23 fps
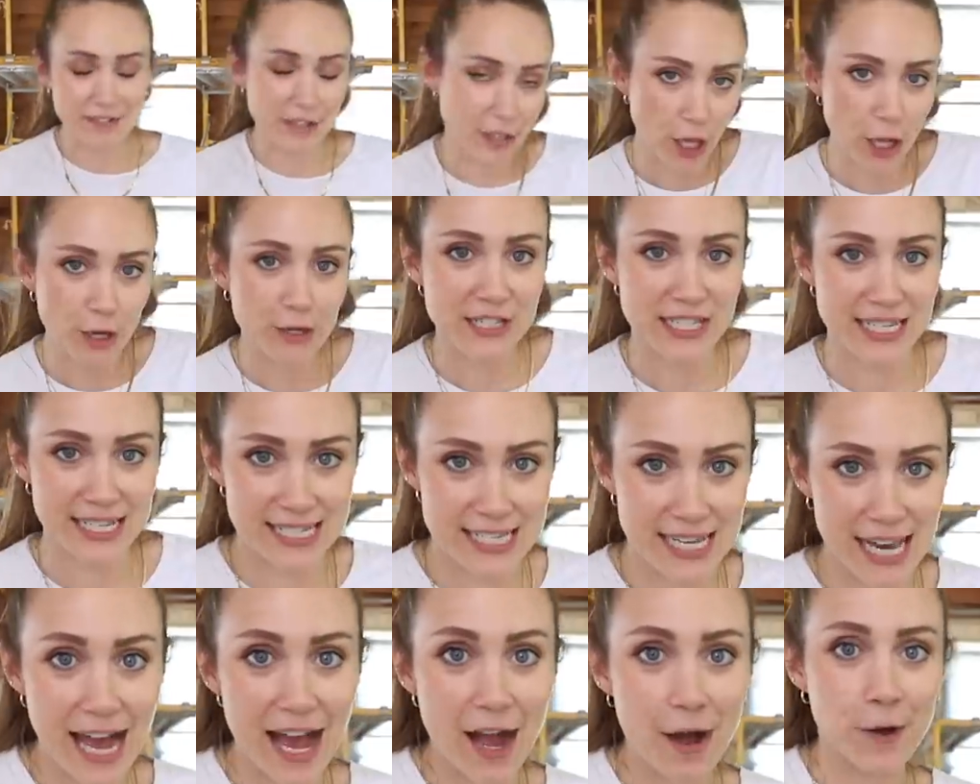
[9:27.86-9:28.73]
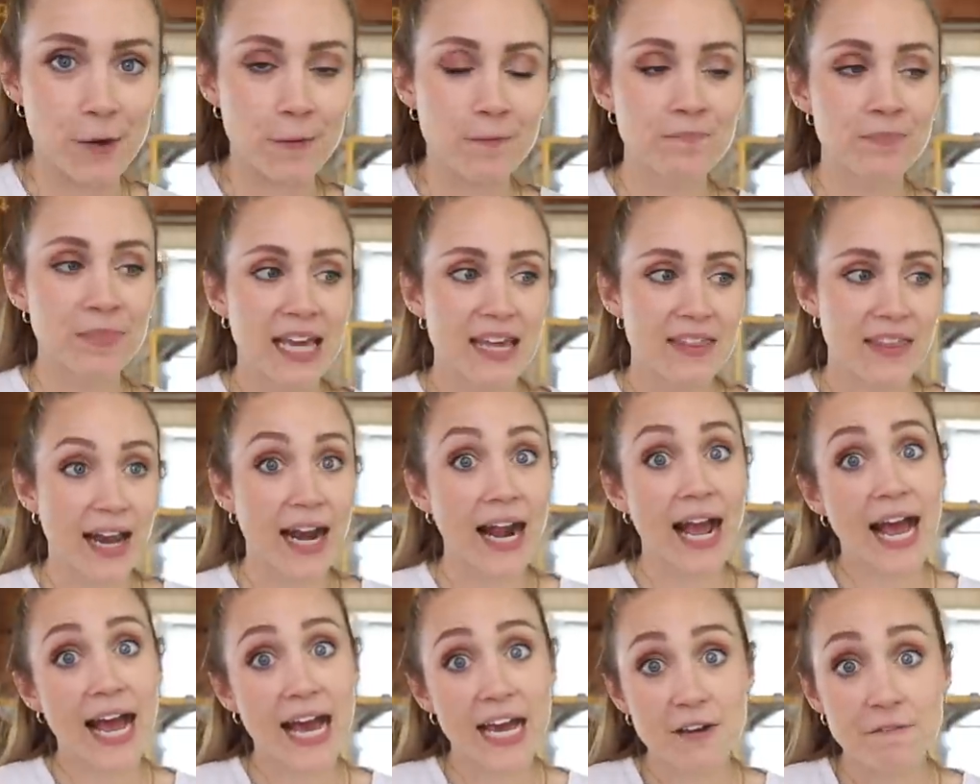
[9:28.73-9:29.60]
close in town that
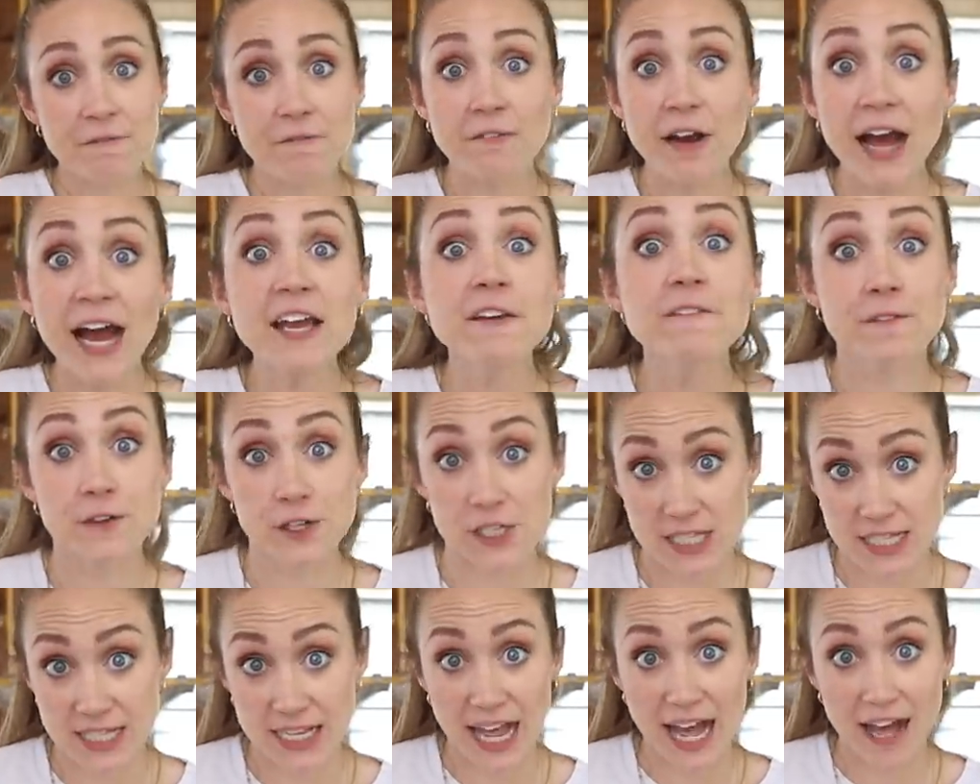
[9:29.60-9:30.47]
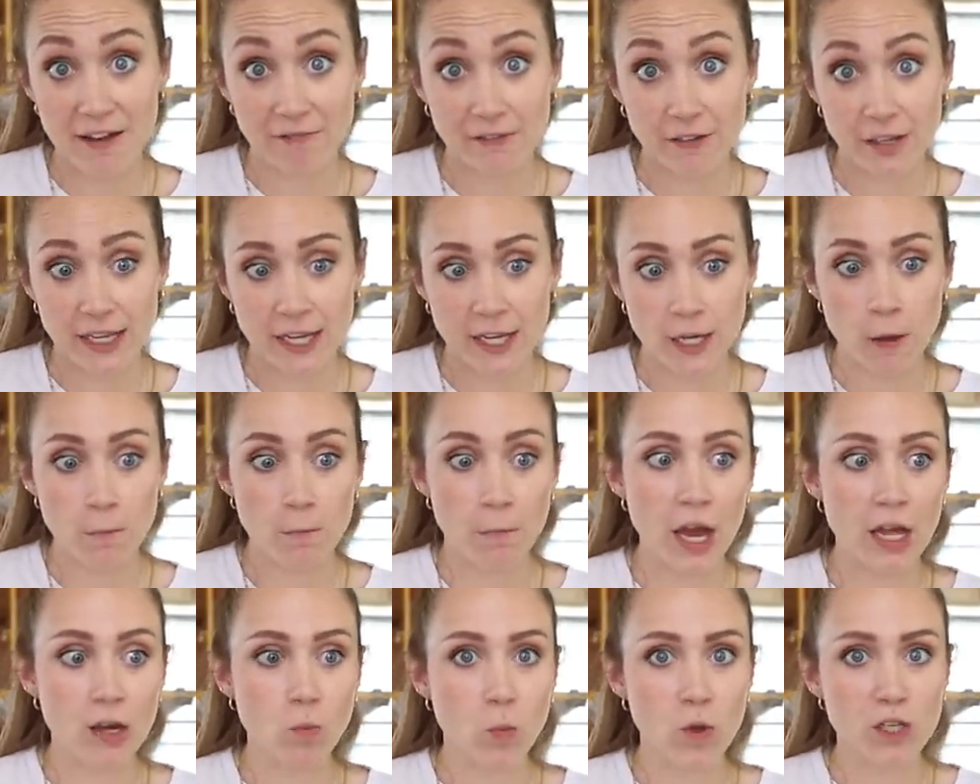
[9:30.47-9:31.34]
had five foot scaffolding,
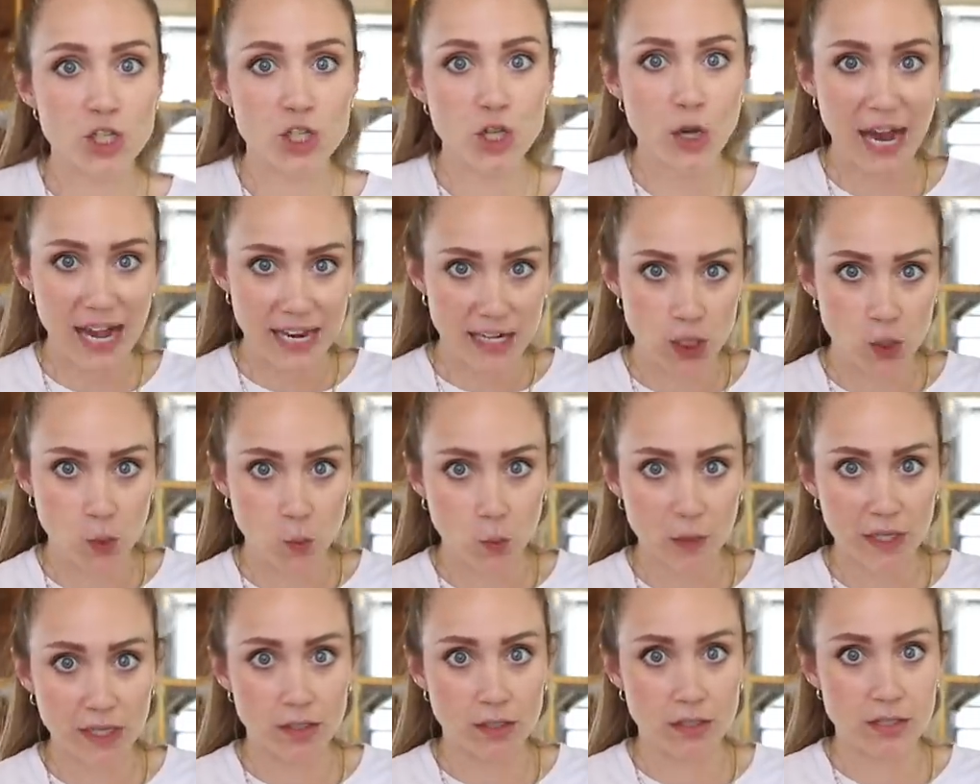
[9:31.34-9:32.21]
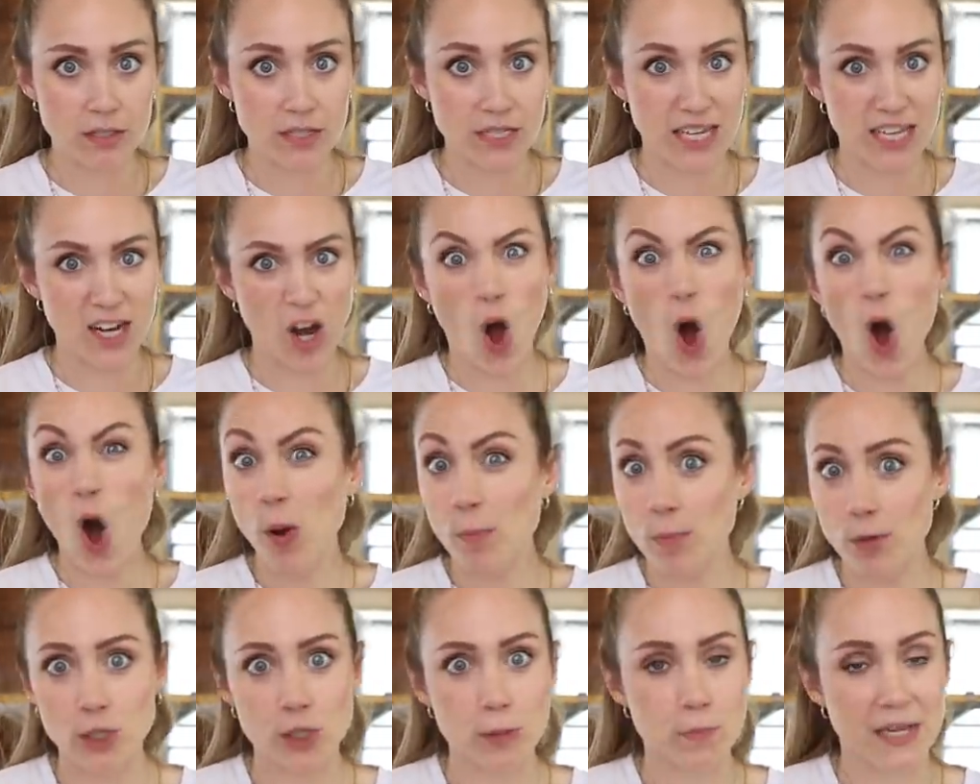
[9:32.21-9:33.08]
but once you added the wheels, it
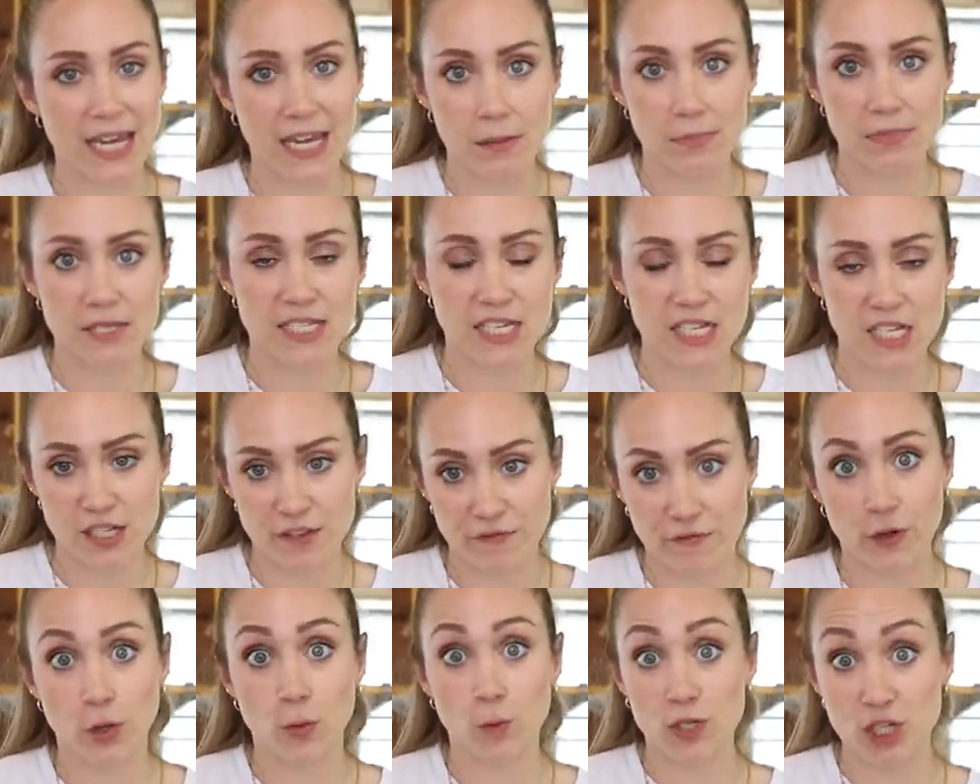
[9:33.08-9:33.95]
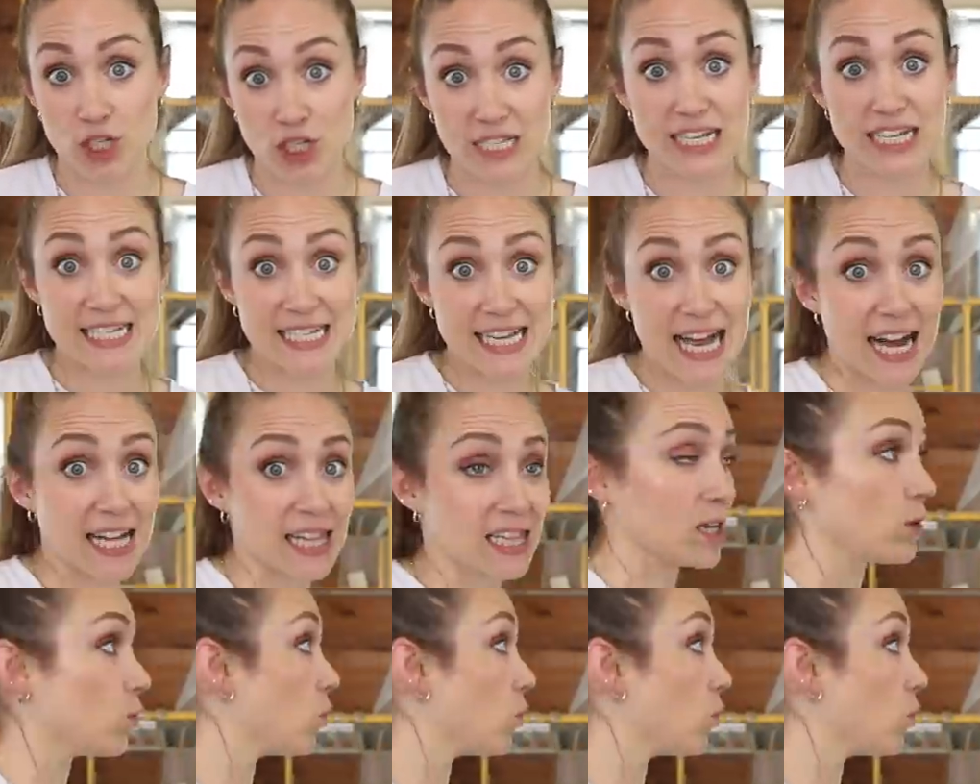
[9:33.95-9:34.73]
almost became six foot, which is exactly